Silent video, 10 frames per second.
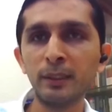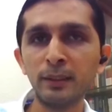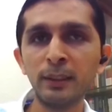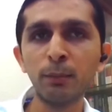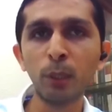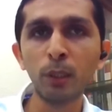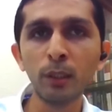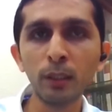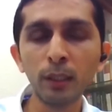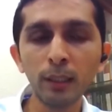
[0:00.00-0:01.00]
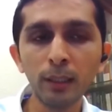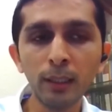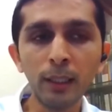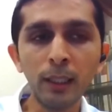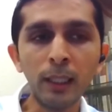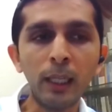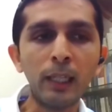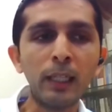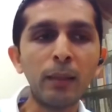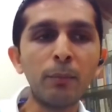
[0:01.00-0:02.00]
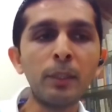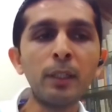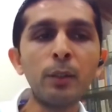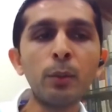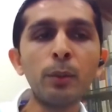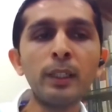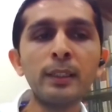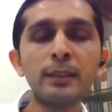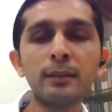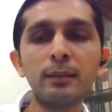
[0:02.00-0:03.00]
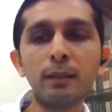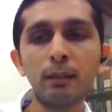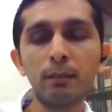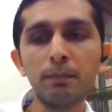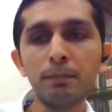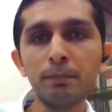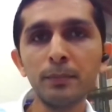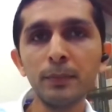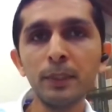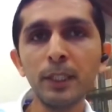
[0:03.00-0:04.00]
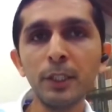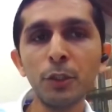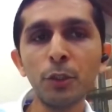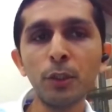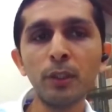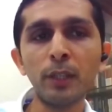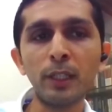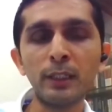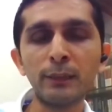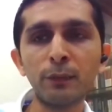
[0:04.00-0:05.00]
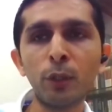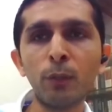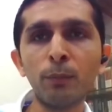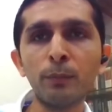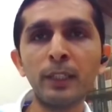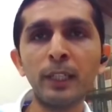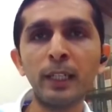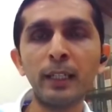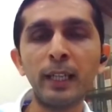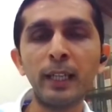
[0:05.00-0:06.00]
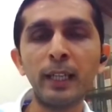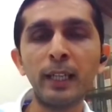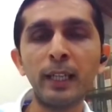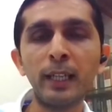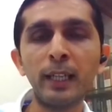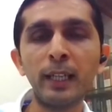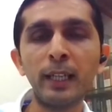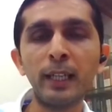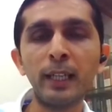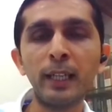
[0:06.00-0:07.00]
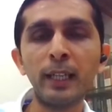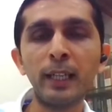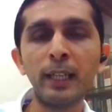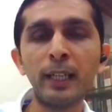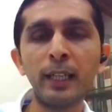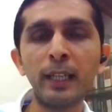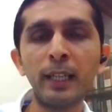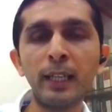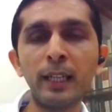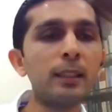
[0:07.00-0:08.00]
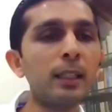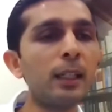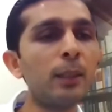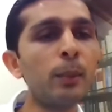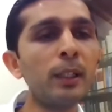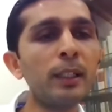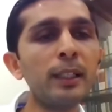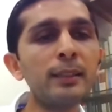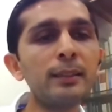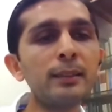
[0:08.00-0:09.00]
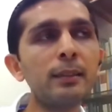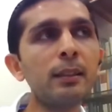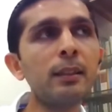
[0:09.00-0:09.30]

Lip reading: business model. And number two is they should transform their existing infrastructure. The third one is